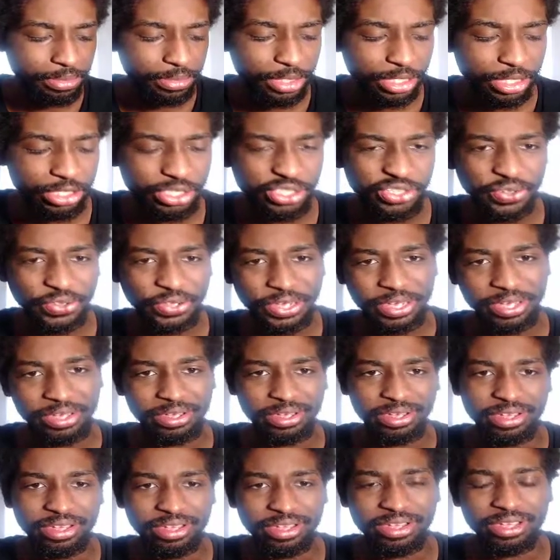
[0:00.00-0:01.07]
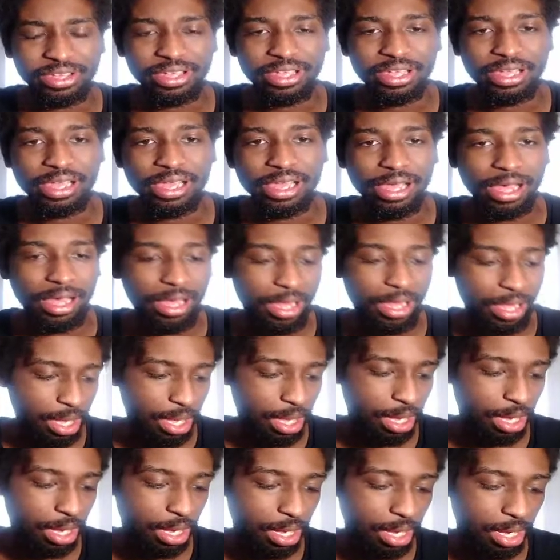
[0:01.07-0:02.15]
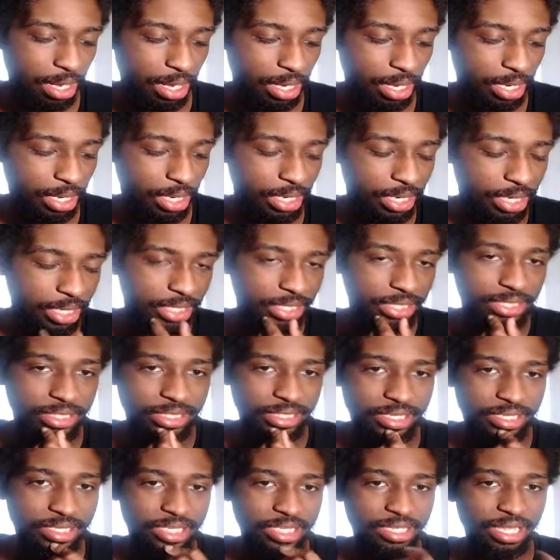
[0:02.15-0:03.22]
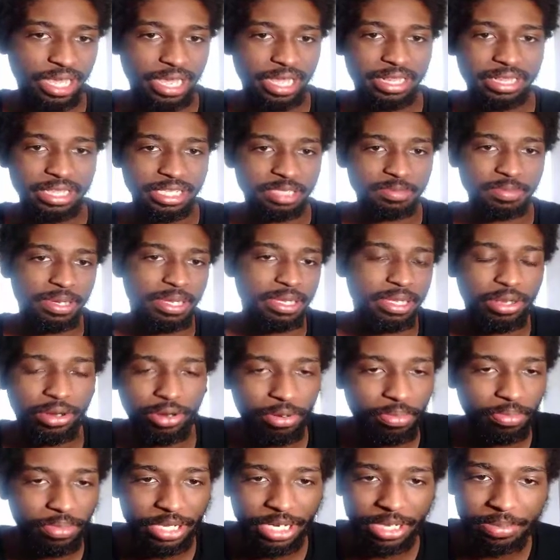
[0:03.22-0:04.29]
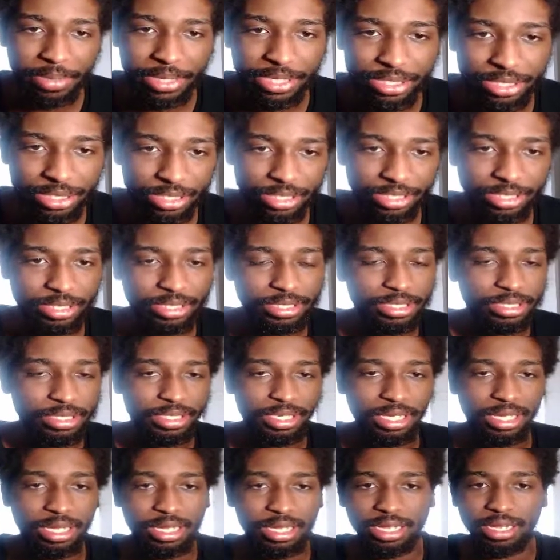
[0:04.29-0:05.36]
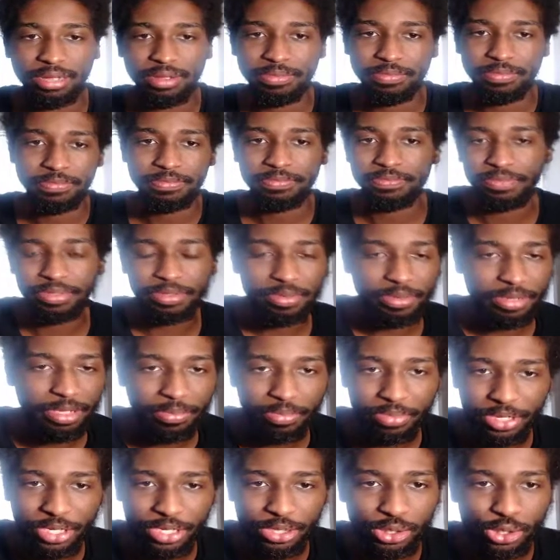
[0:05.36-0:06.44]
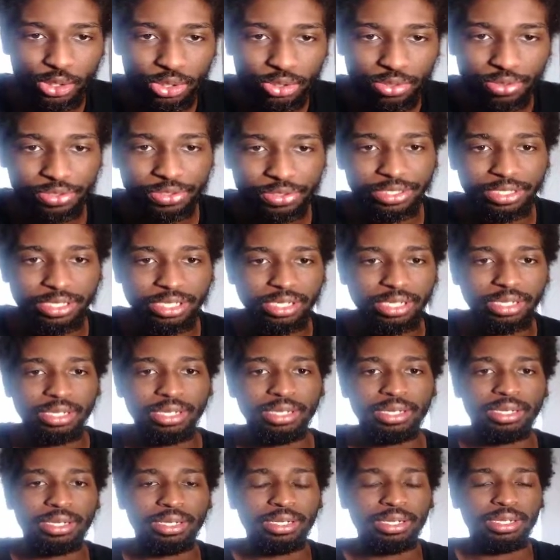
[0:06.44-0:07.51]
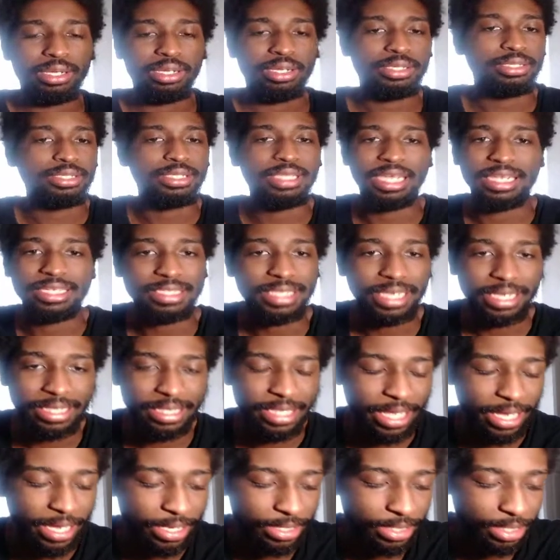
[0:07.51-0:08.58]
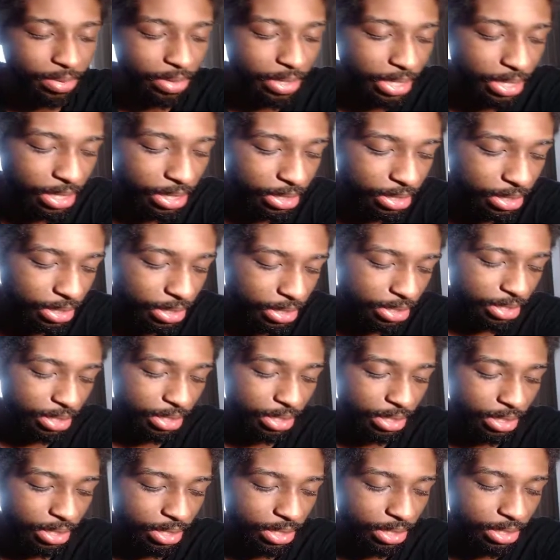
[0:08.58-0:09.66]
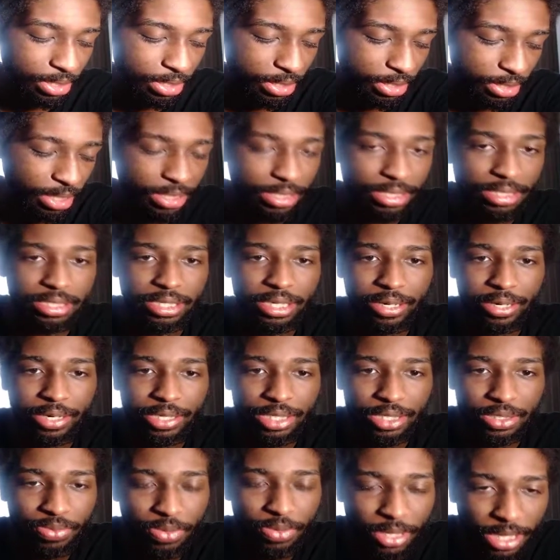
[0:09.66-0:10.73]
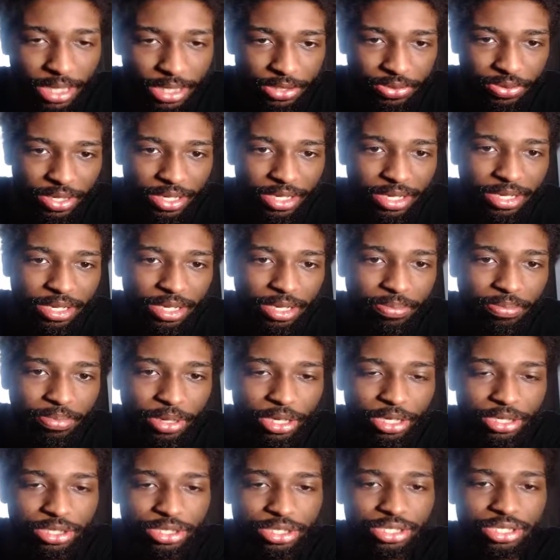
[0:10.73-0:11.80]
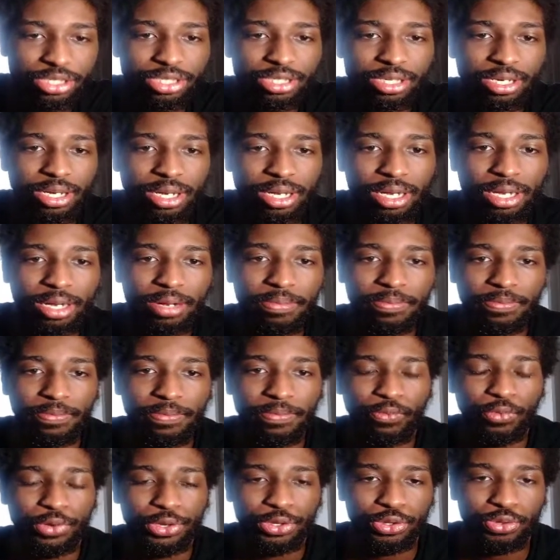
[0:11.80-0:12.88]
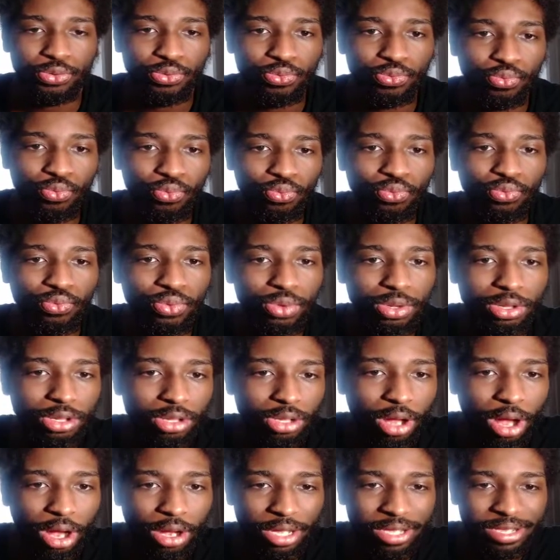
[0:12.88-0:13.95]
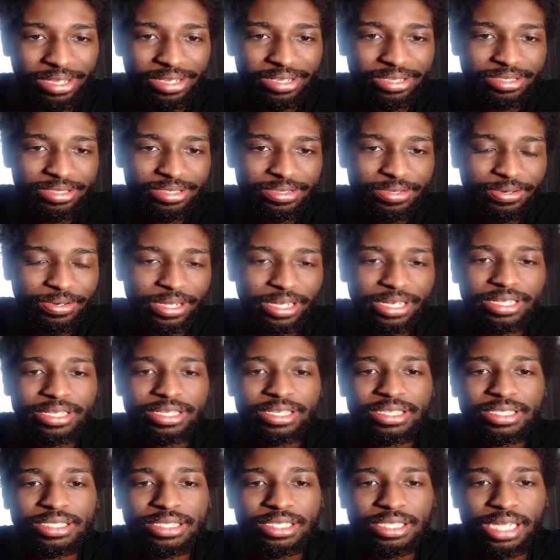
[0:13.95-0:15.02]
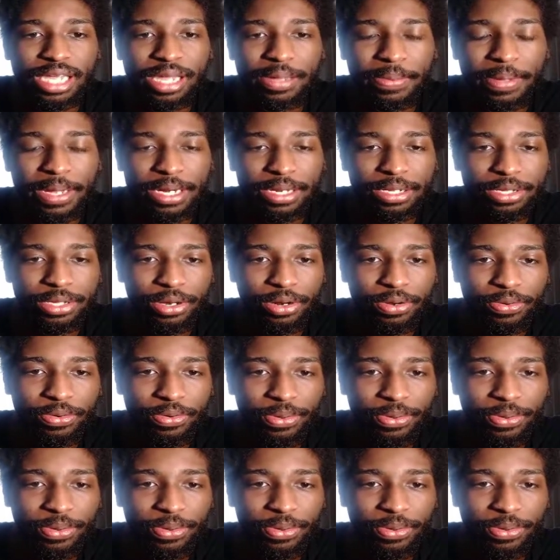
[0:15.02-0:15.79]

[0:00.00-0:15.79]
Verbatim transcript: so like, uh, I get these by you know completing missions, um, completing the story, things like that. That's how I get these uh these Destiny Tarots. As well as you get a bunch um when you log in or like because the game had you know